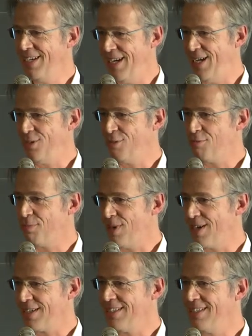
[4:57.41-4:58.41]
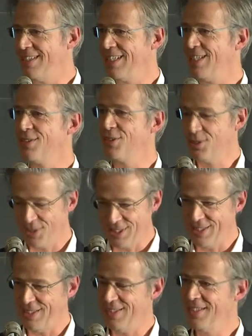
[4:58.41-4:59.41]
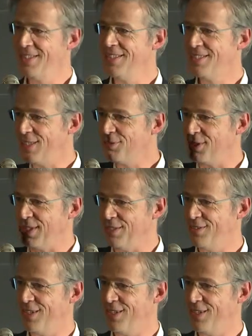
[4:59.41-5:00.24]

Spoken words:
head of marketing, Doreen Siegfried.